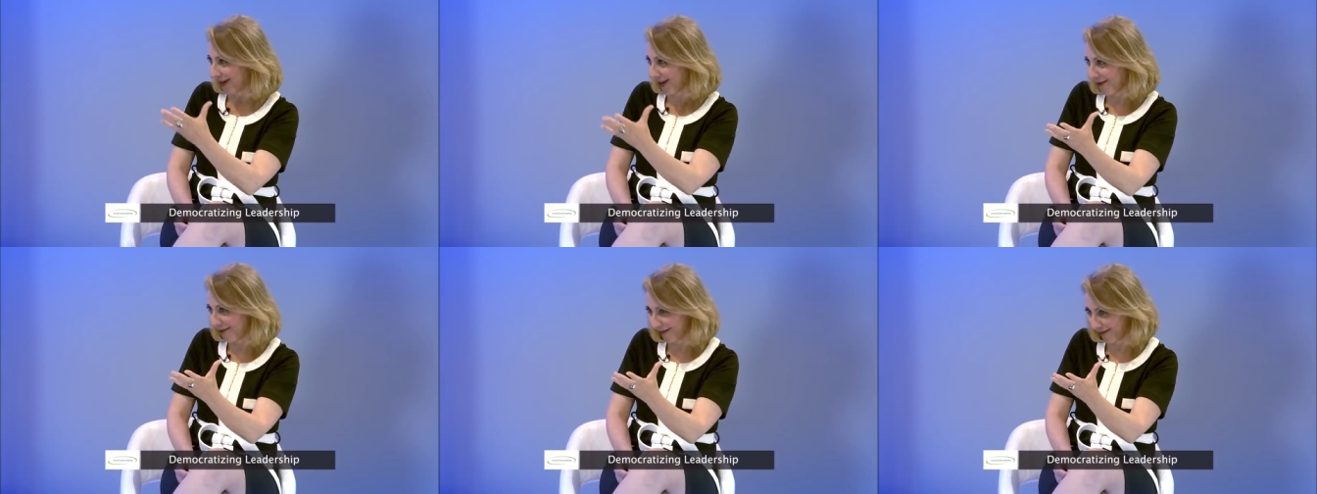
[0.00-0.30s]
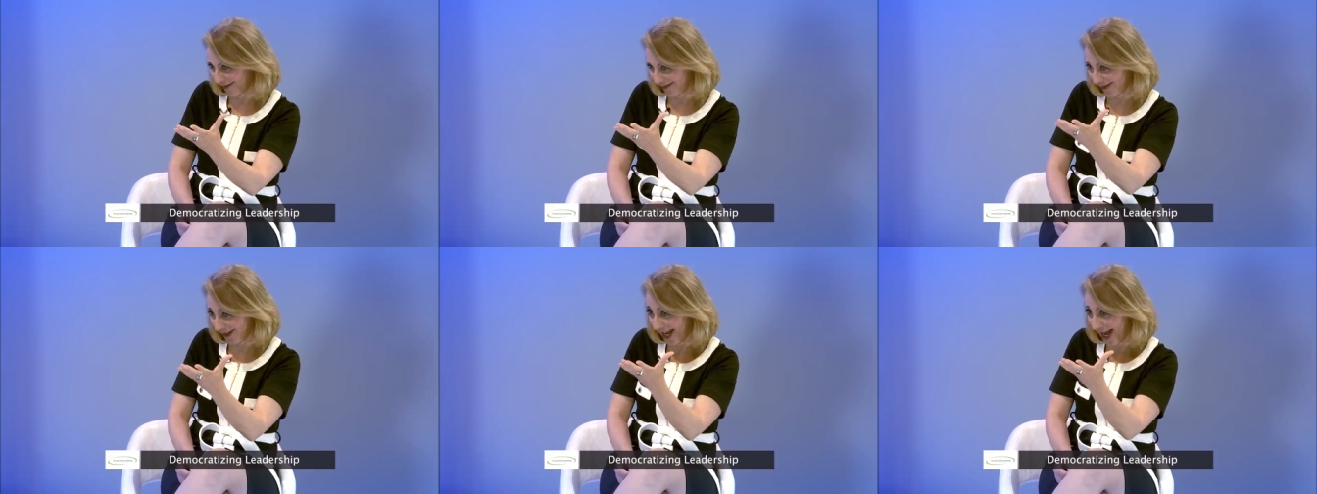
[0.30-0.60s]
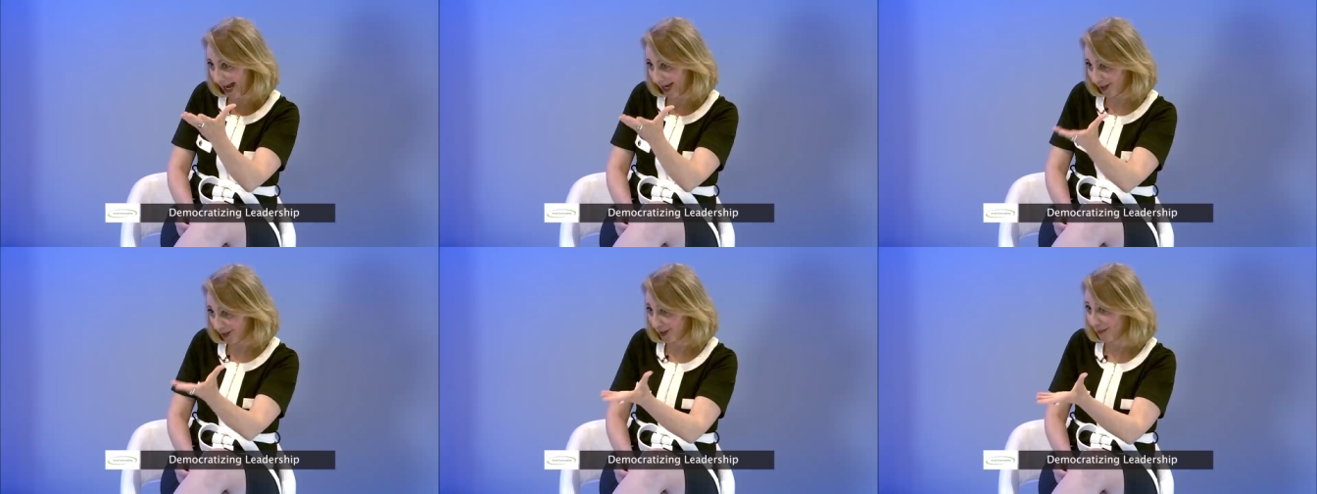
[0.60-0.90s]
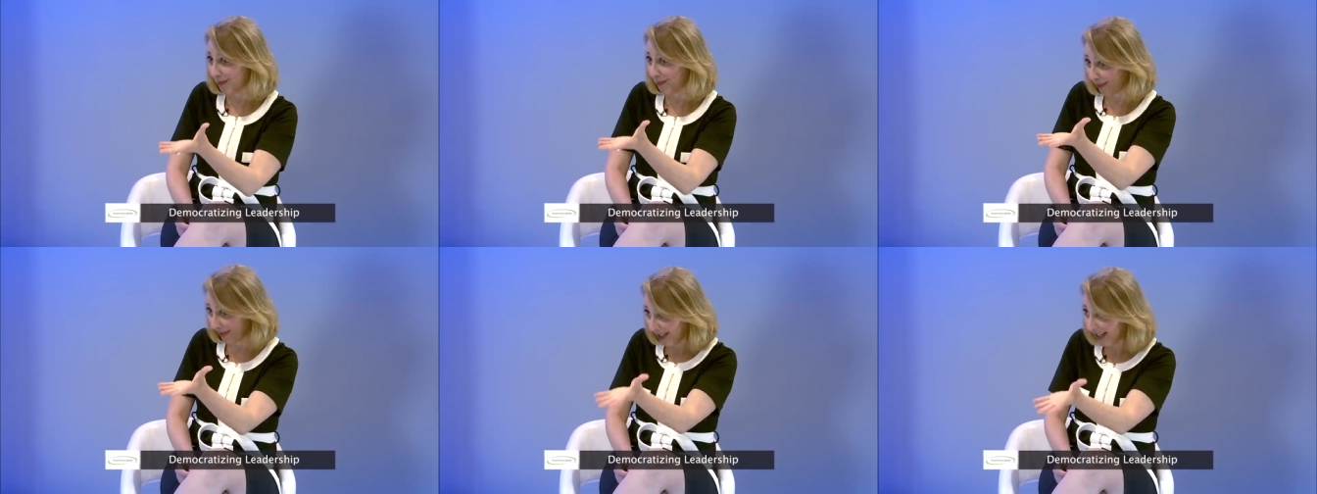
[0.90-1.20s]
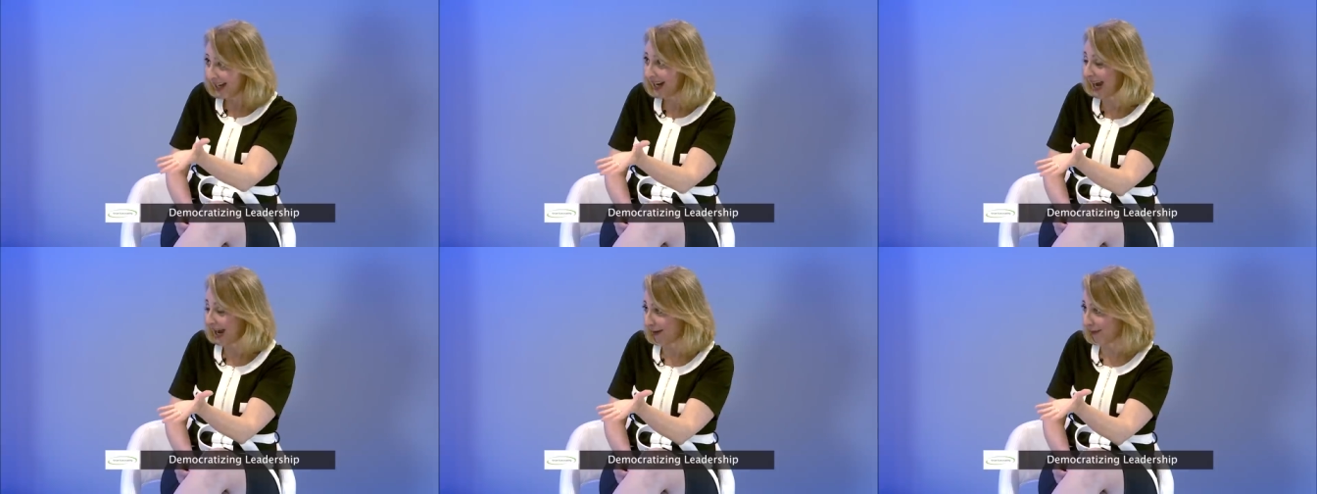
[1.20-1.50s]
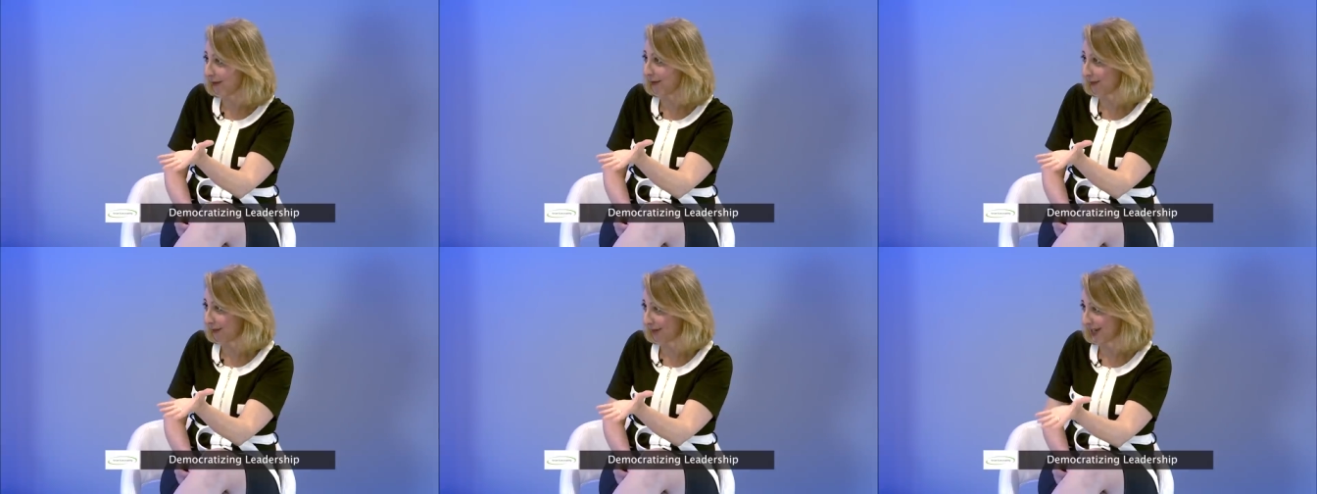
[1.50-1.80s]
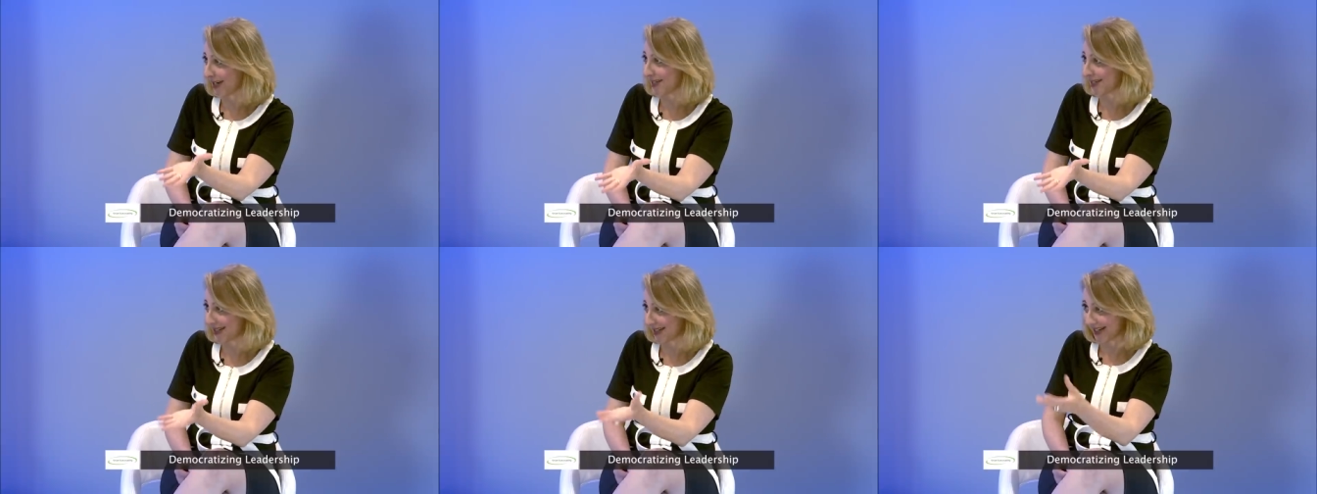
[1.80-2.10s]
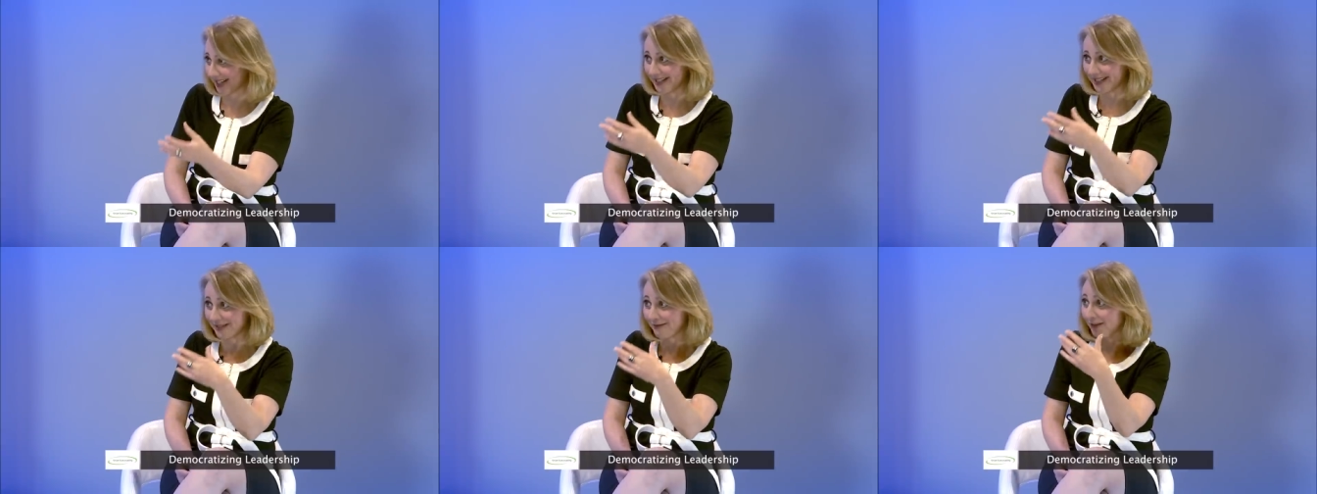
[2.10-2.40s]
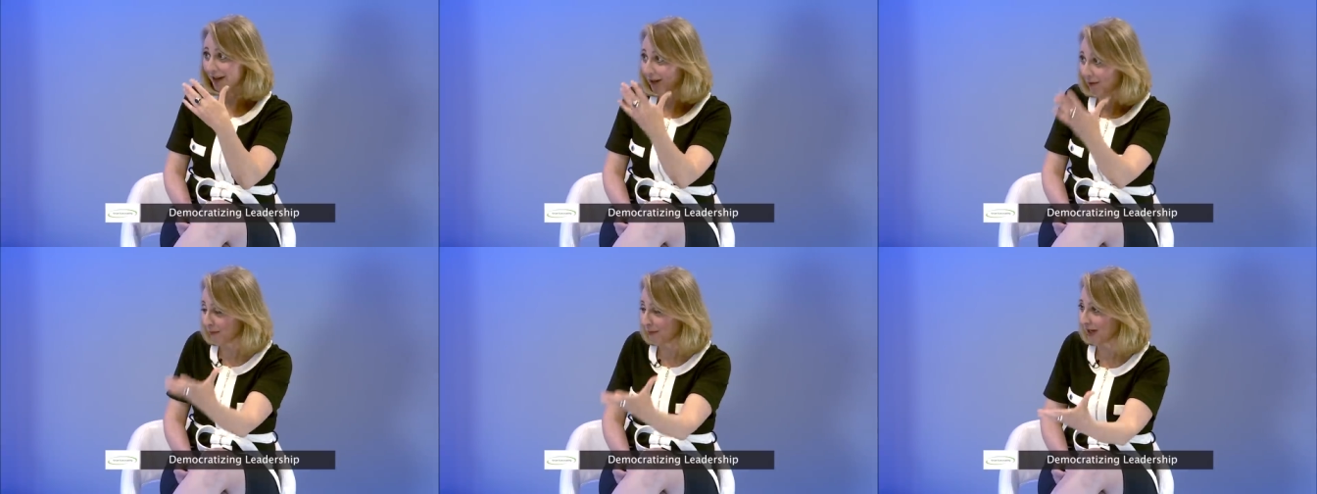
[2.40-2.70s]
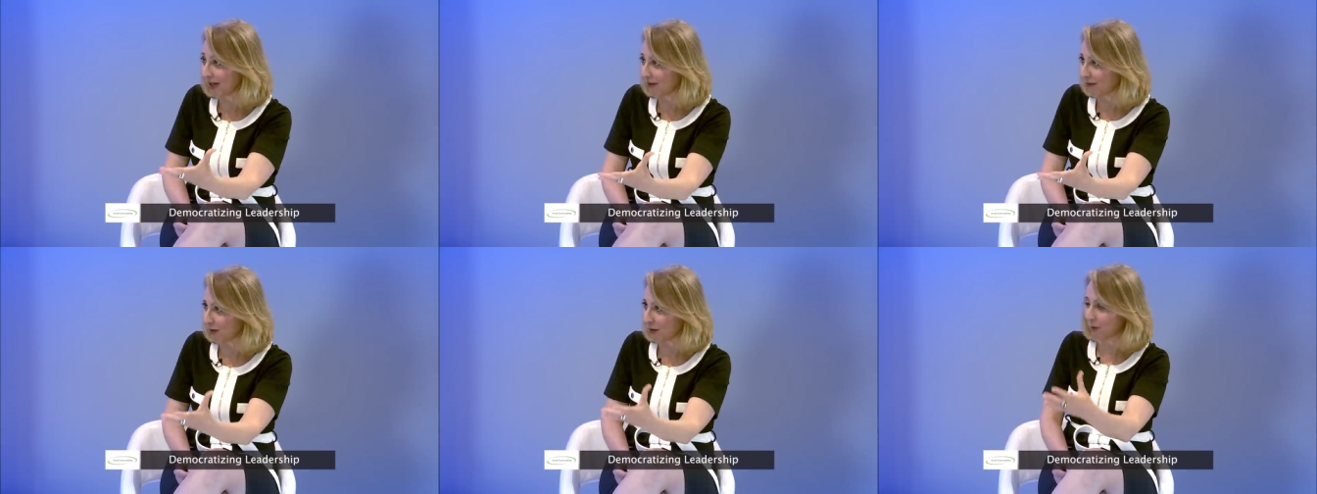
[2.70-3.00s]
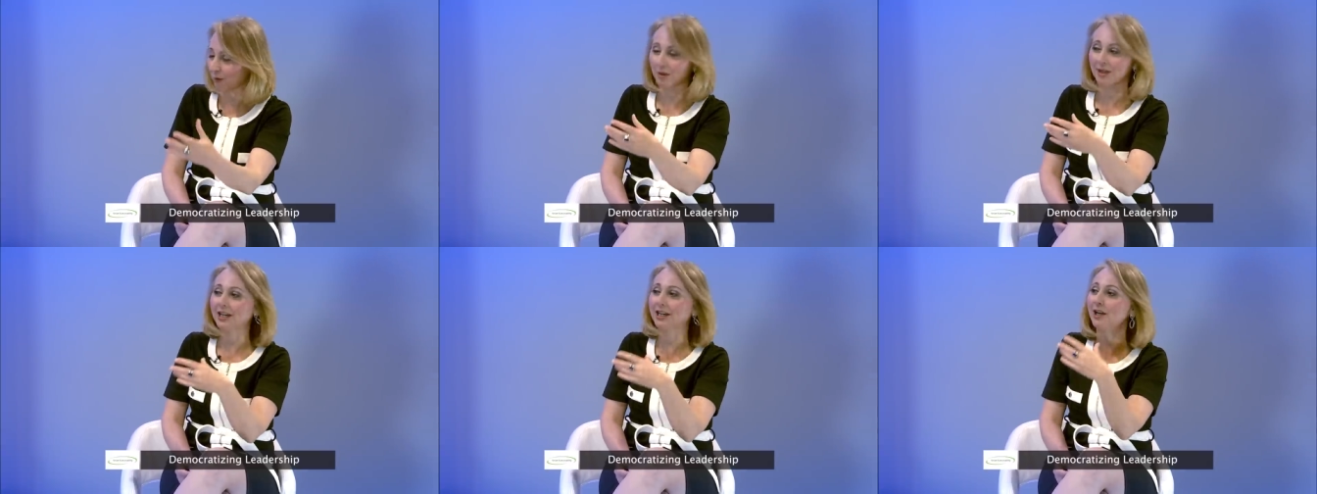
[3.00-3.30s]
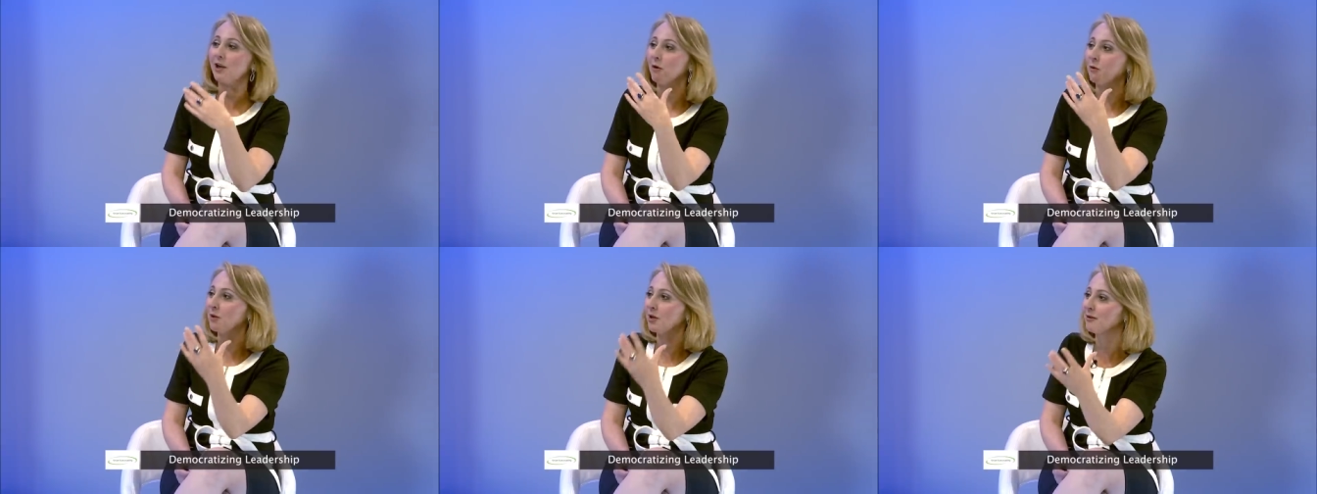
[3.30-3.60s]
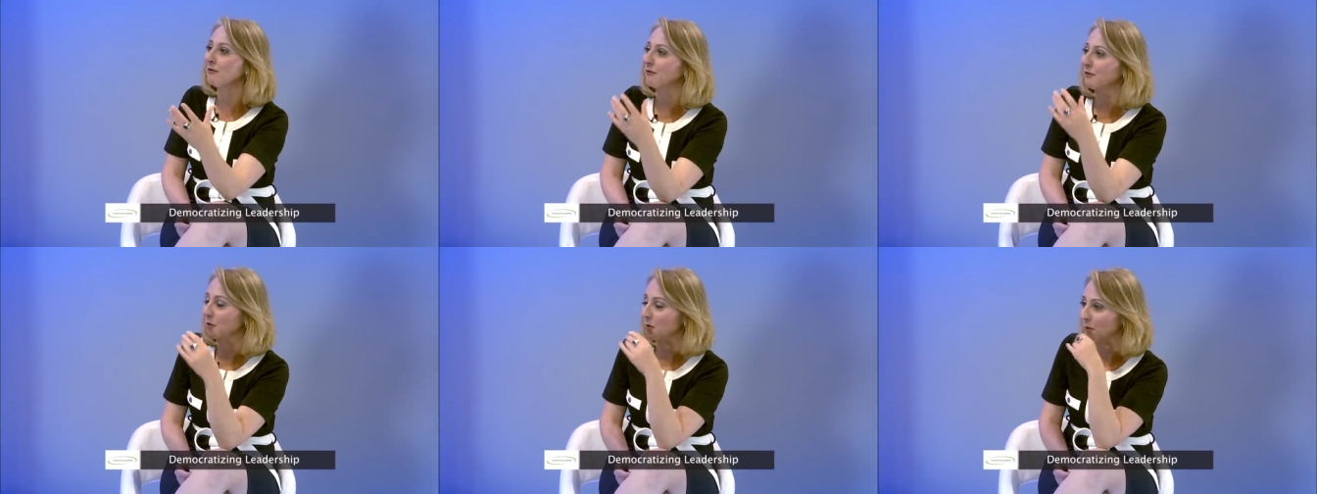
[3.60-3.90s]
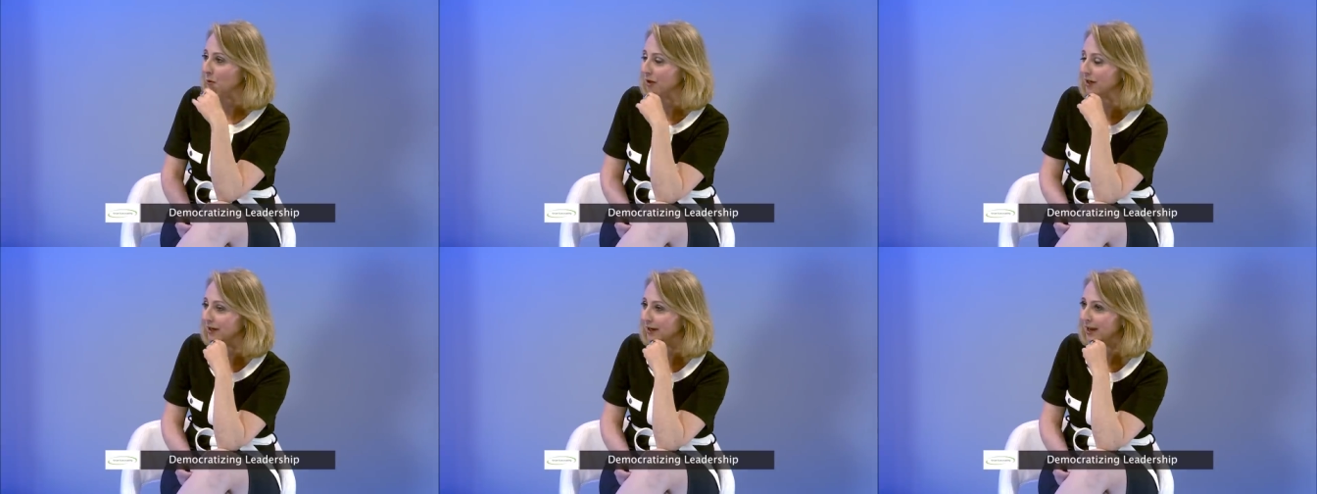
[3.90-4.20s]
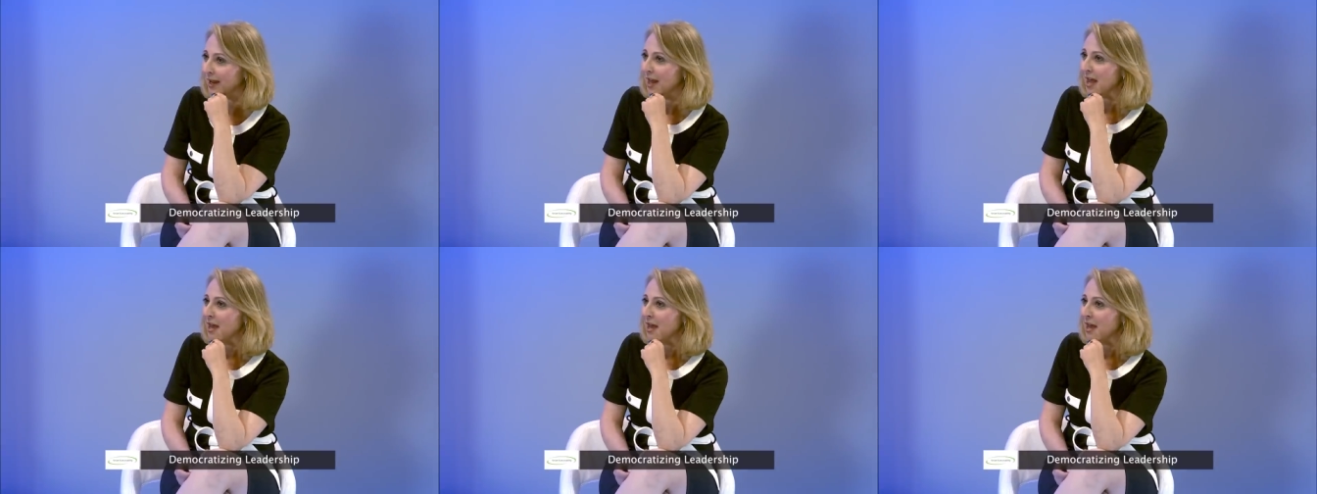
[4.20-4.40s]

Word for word: of actually bringing out the best and developing forward and going forward